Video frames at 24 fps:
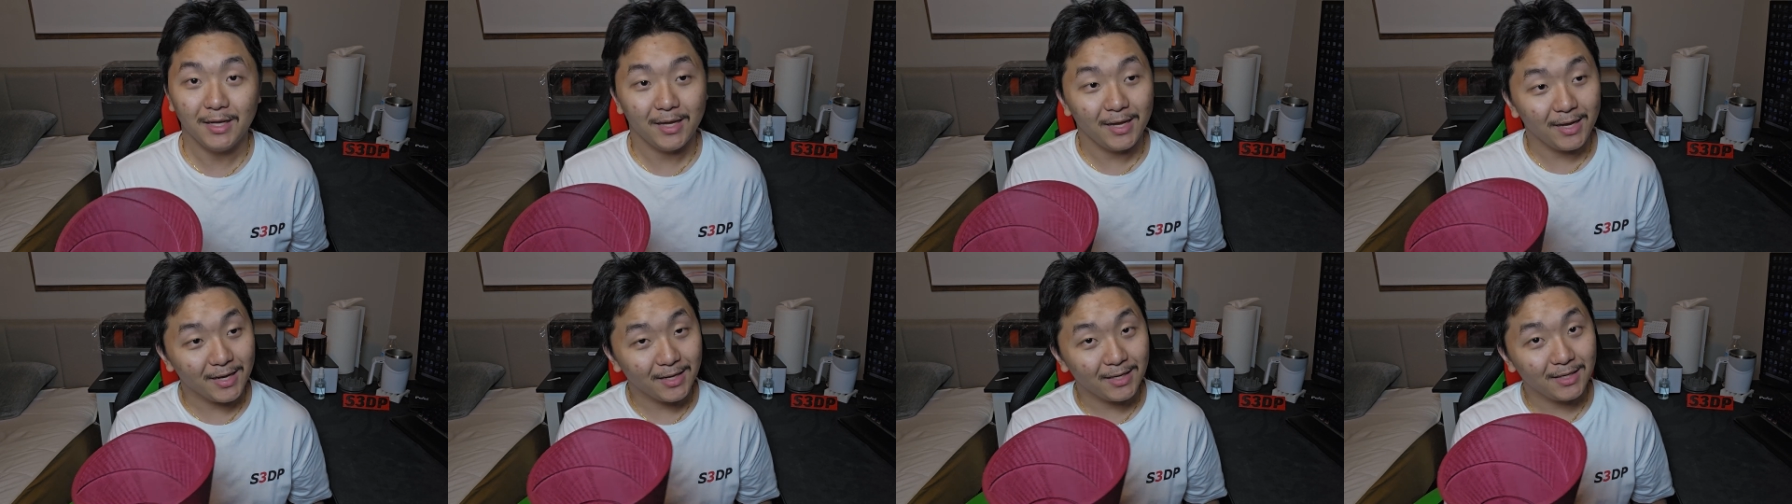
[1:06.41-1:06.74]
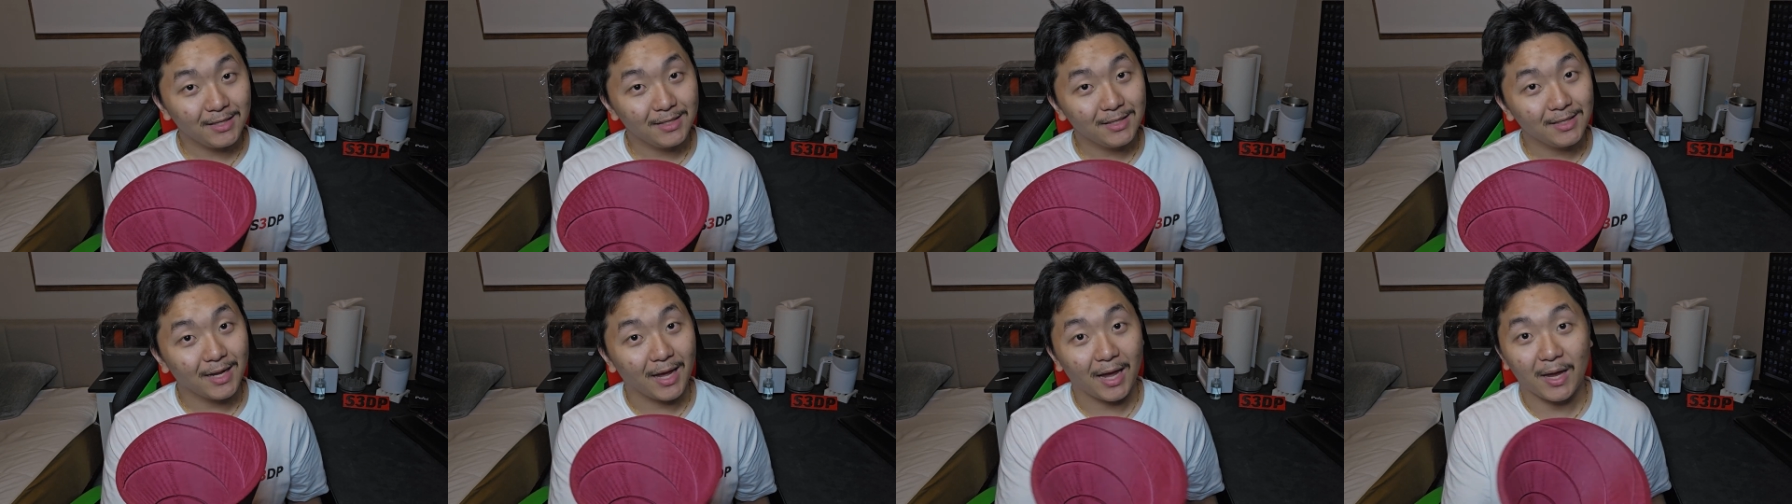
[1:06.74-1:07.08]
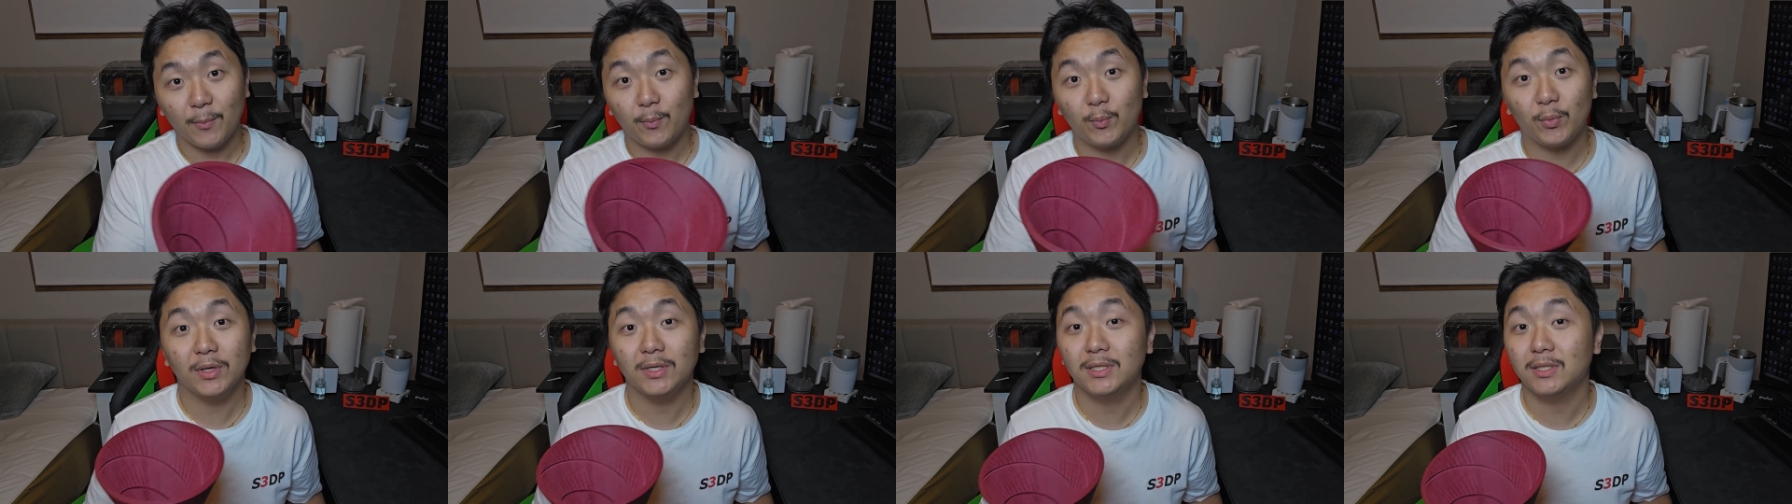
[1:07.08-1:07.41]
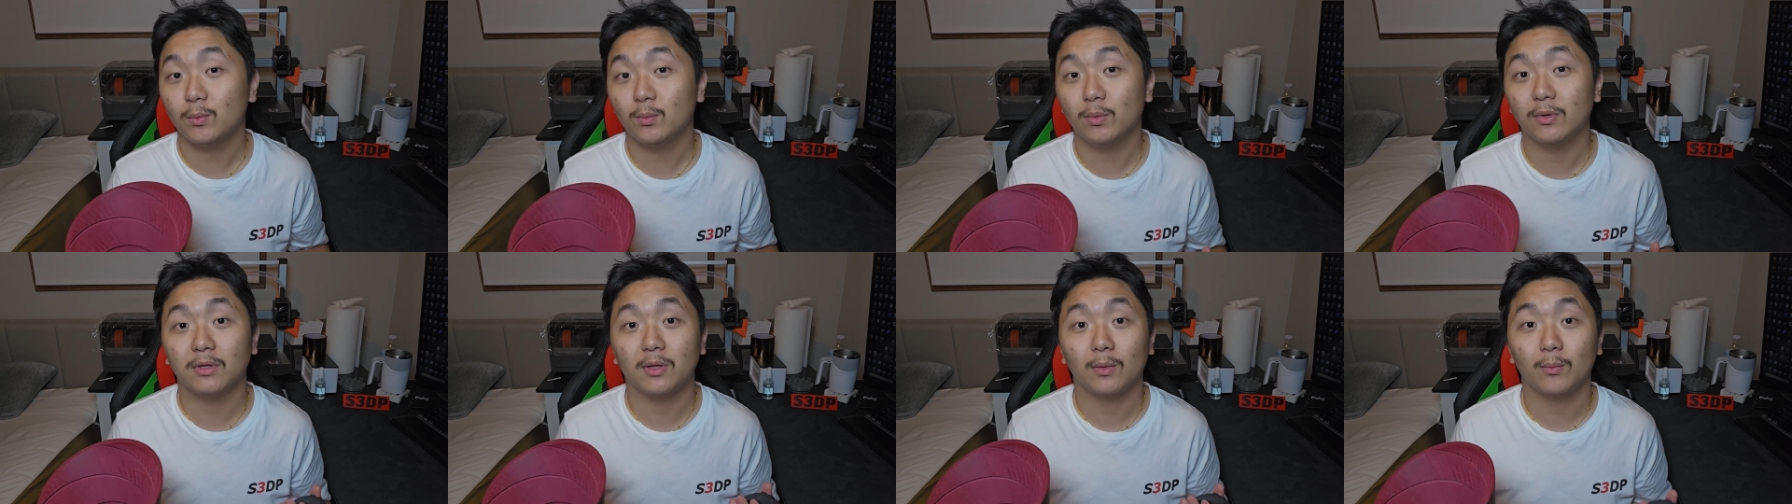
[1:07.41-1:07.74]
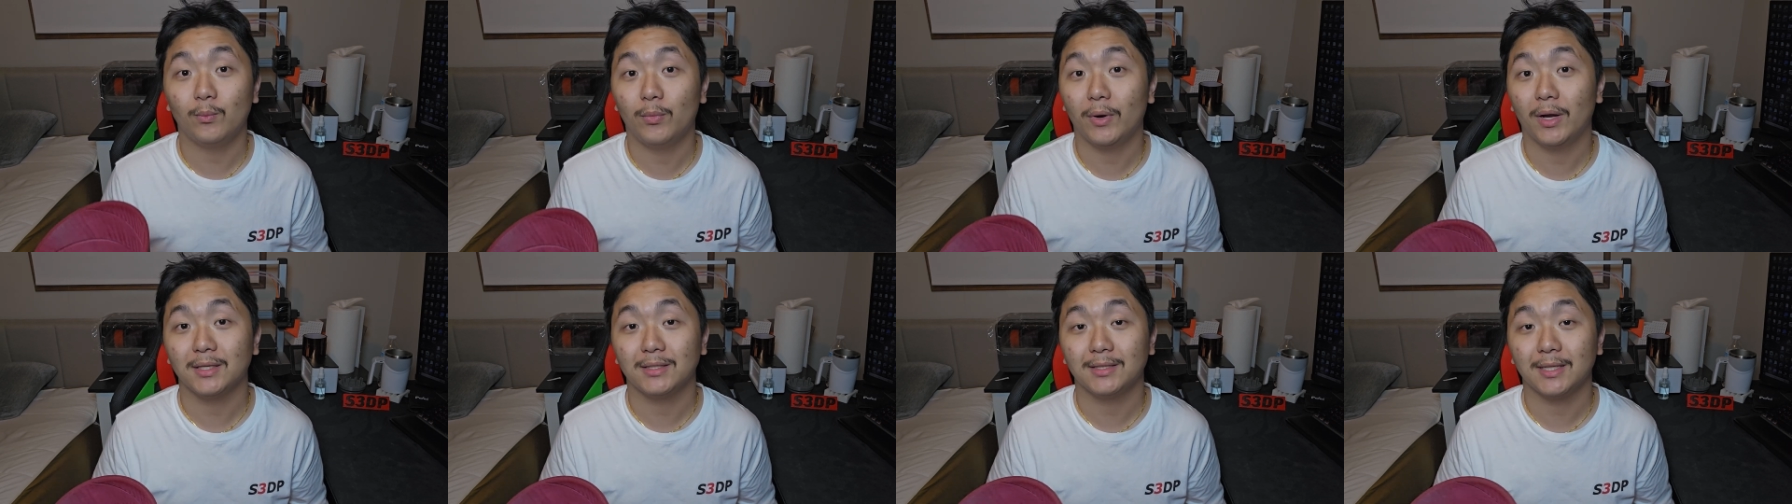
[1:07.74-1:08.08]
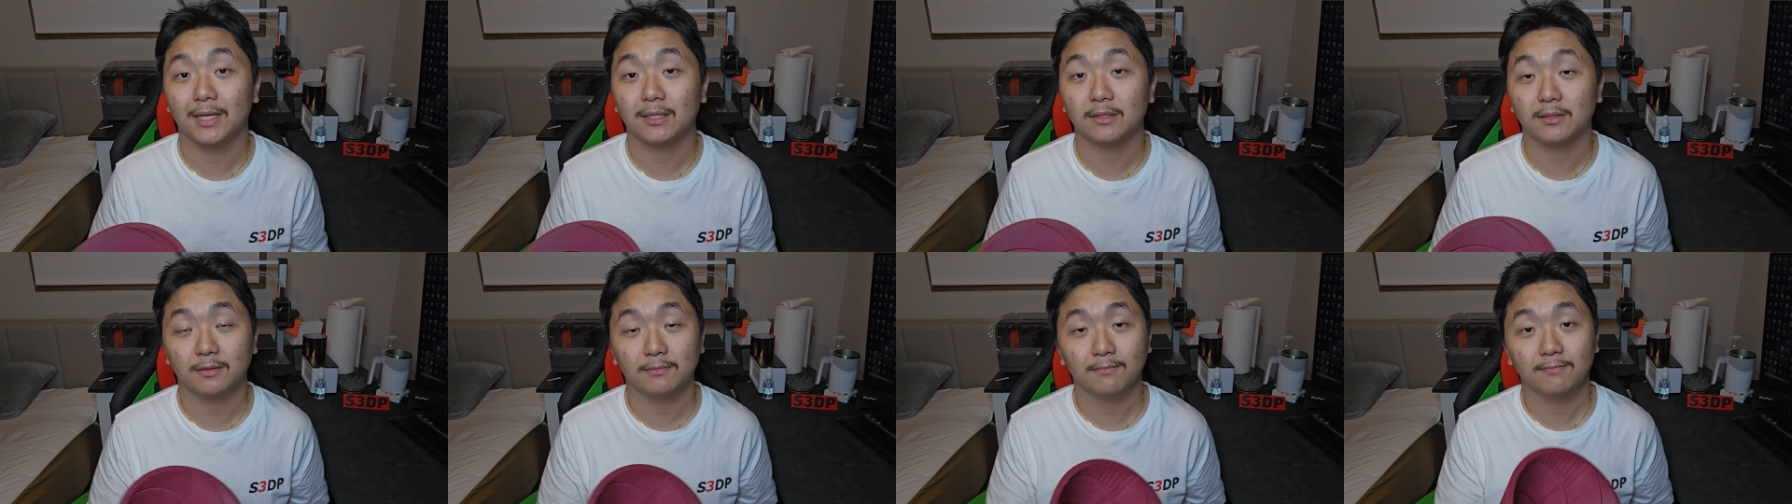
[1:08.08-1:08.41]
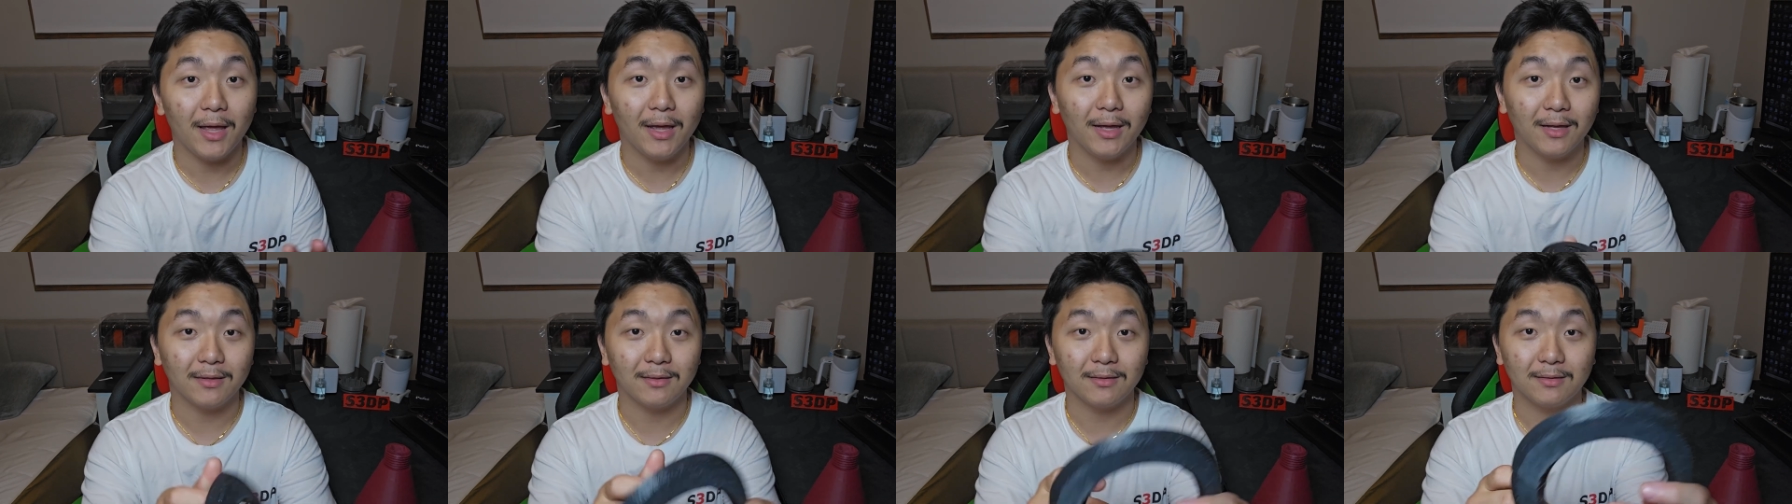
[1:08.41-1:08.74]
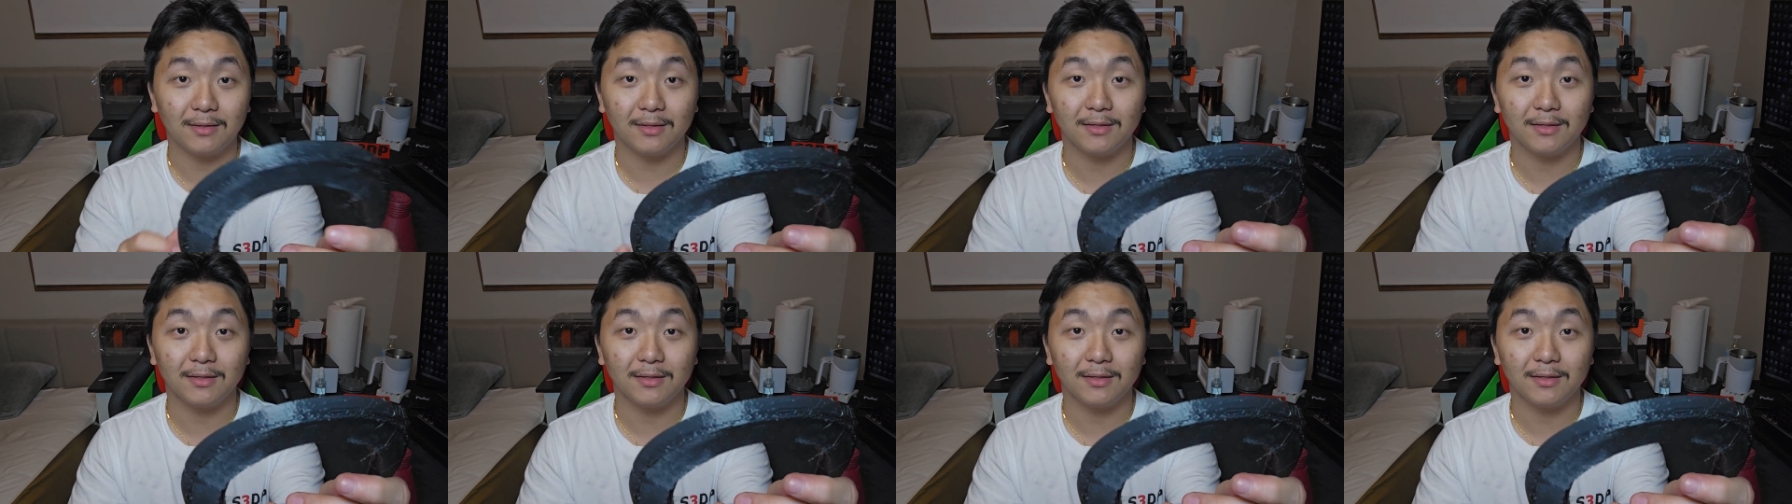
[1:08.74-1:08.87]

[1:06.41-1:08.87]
And I printed with the brass nozzle and